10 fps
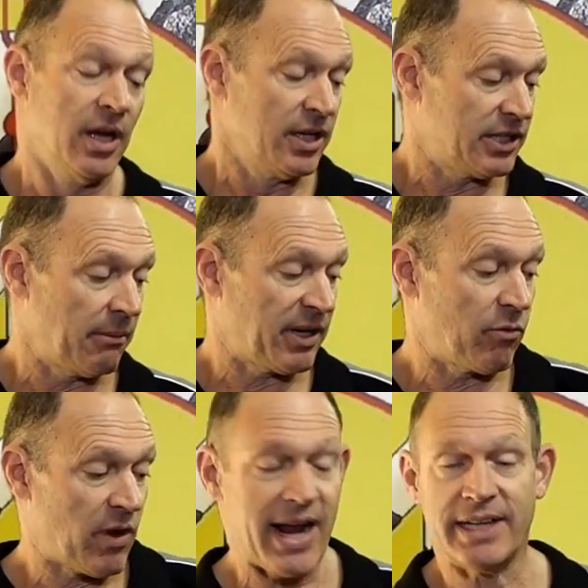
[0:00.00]
Simply
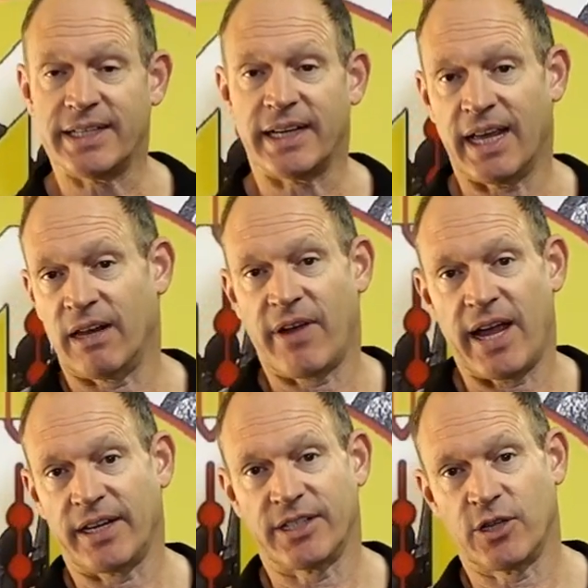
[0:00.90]
raising,
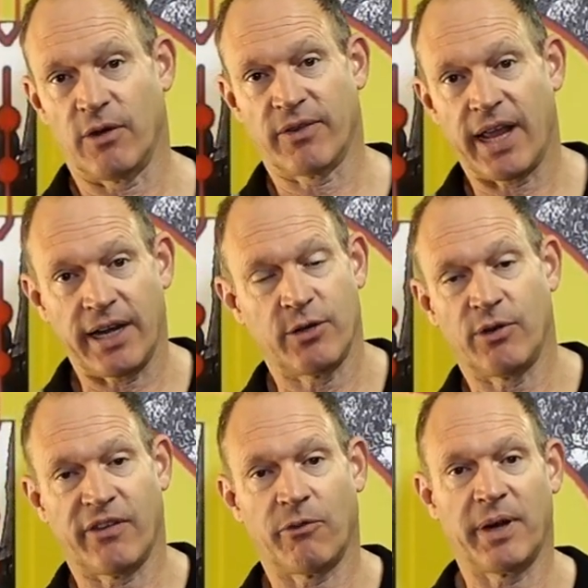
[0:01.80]
elevating yourself, getting to a
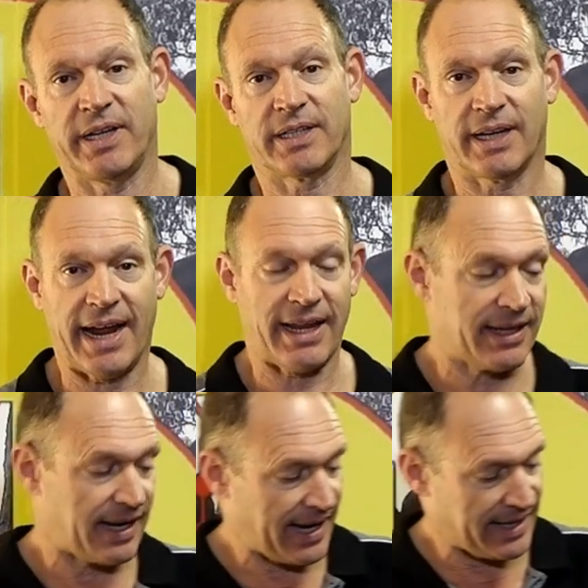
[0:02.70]
different piece of land
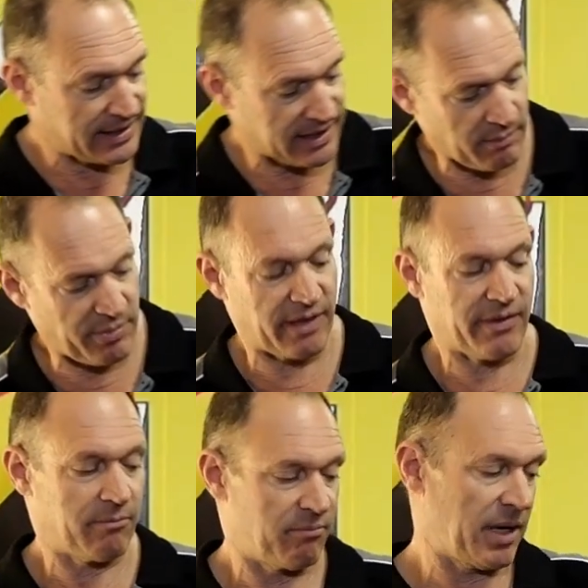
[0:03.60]
that has a bit of
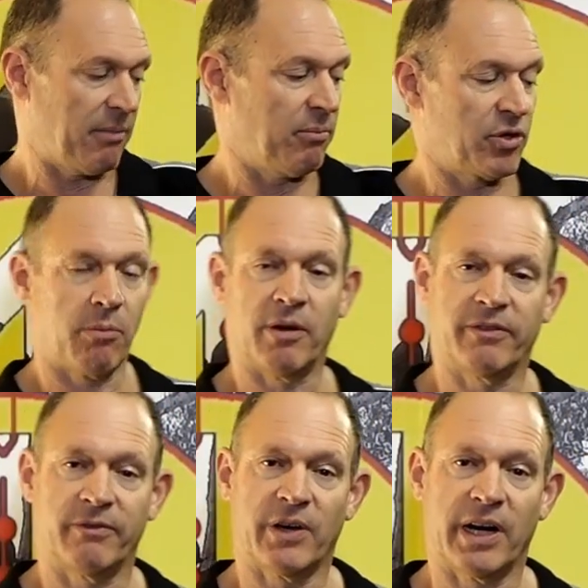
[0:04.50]
a, a drop
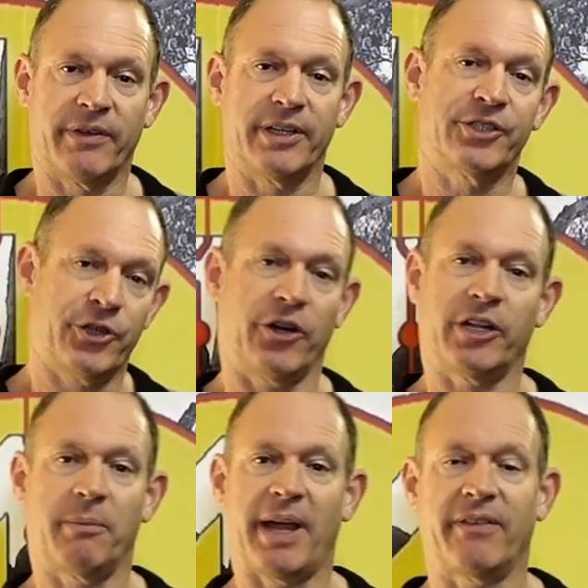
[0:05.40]
off in front of it, shooting
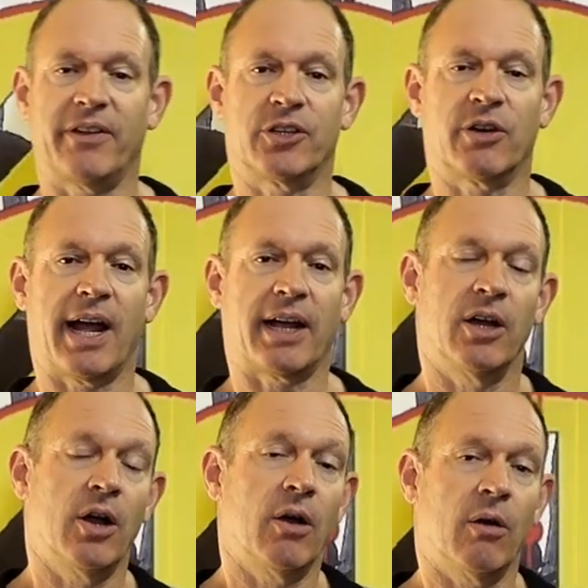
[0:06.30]
on the back of your truck,
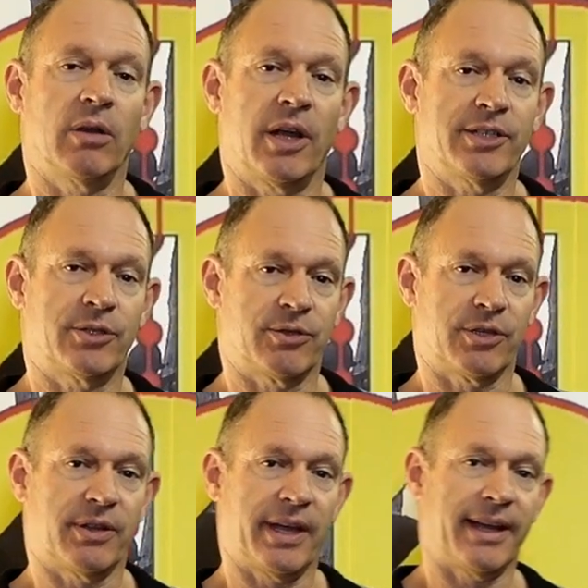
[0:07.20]
all those
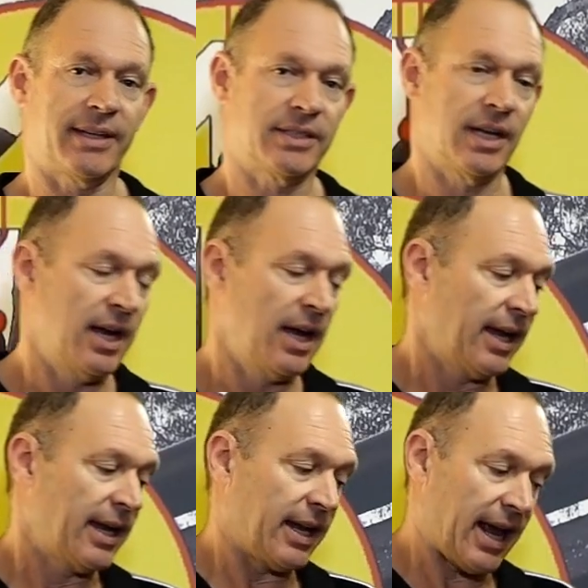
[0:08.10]
sorts of things
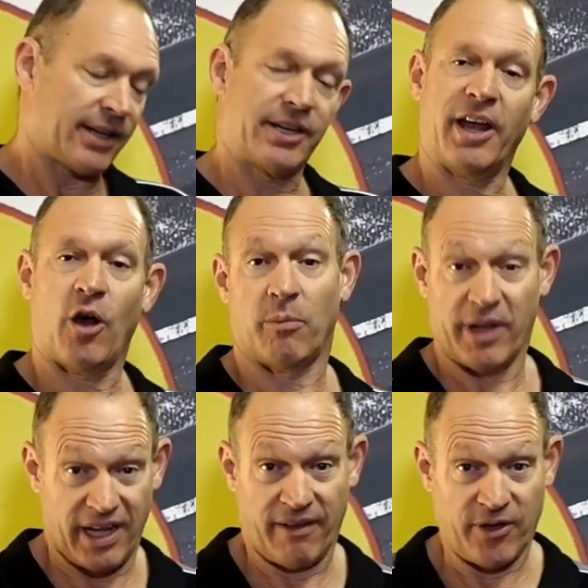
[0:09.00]
can actually
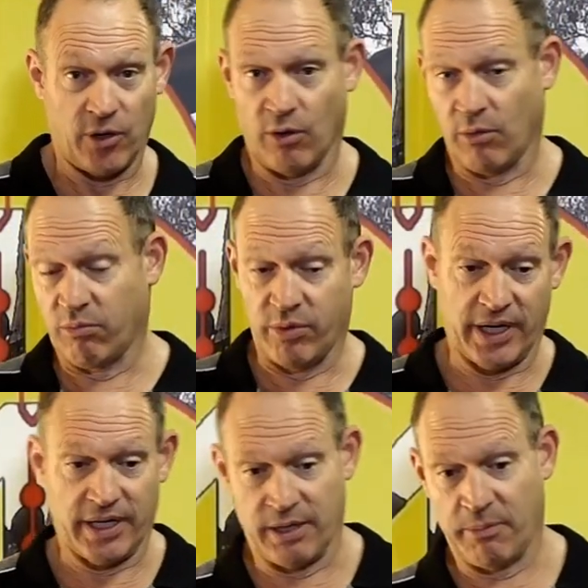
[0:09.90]
help. If you're,
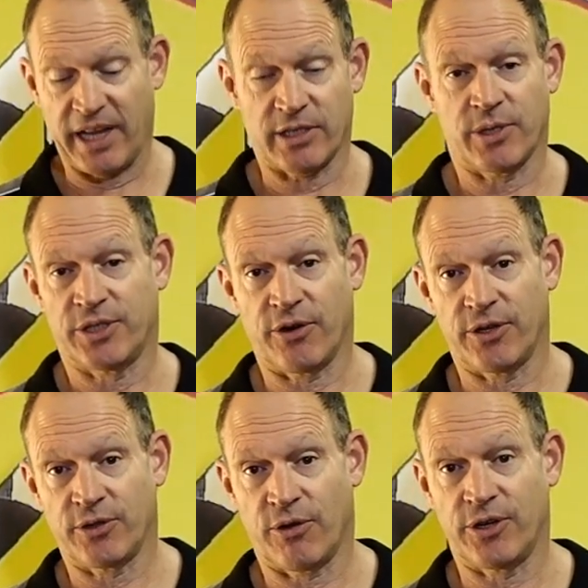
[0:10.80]
it depends what
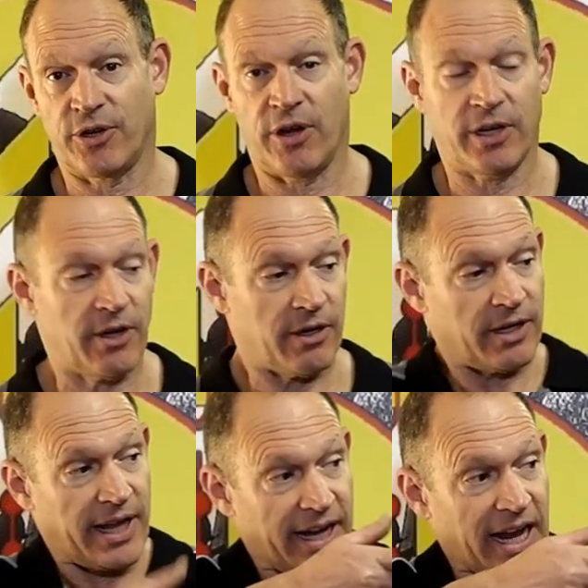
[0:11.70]
sort of shooting do,
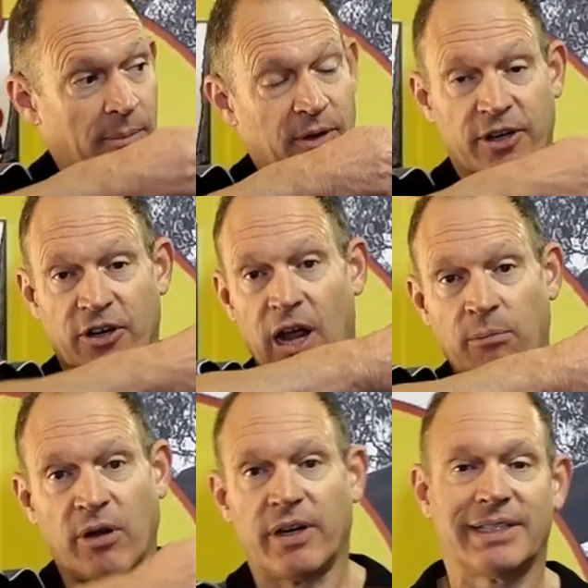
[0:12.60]
getting up on a
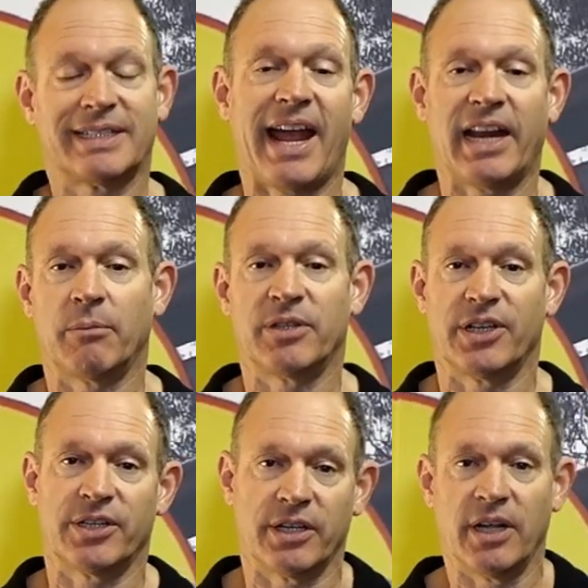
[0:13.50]
tripod and standing
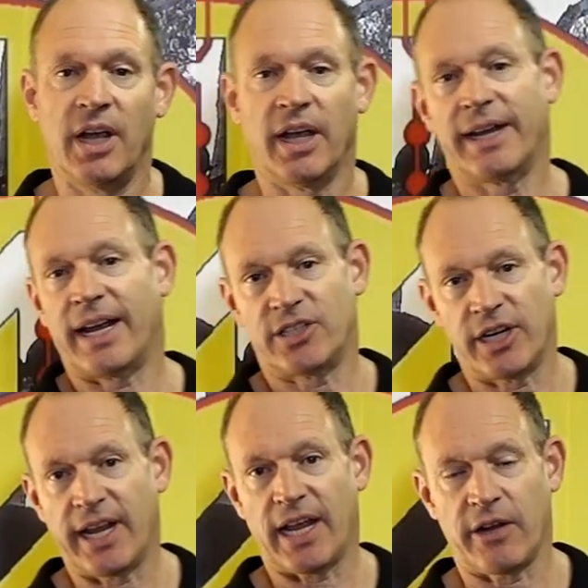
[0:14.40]
position can
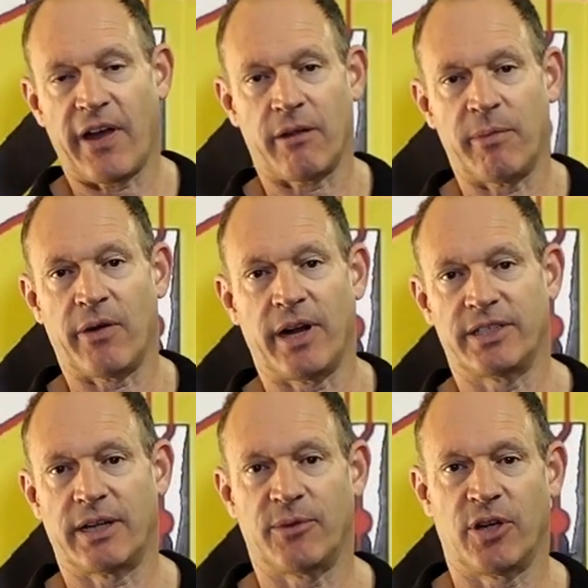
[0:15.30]
actually get you out of
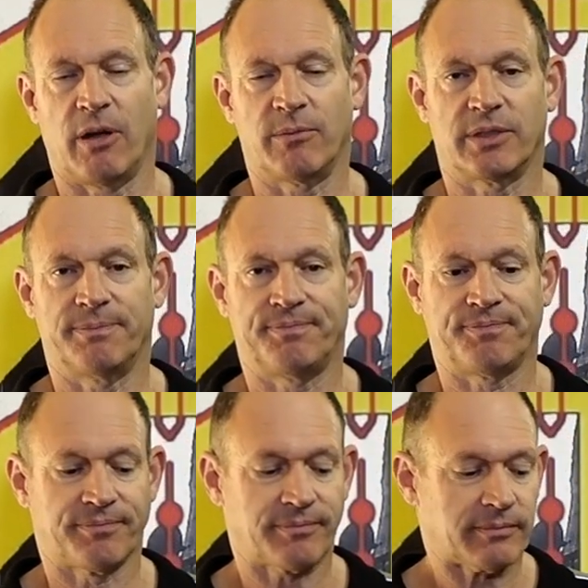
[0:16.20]
mirage sometimes.
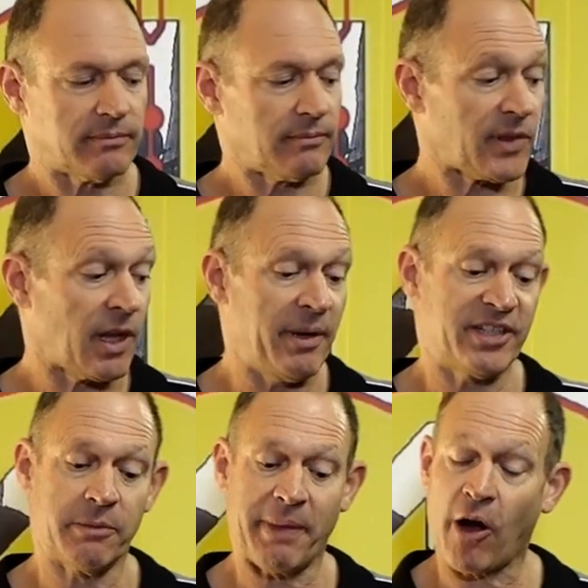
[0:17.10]
I
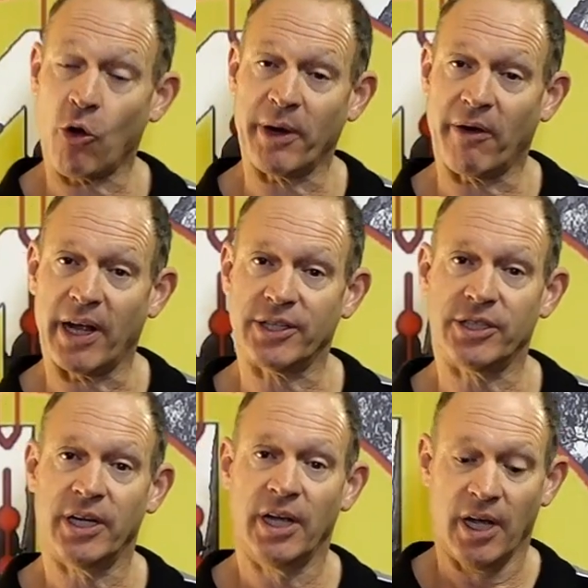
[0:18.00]
mentioned barrel mirage.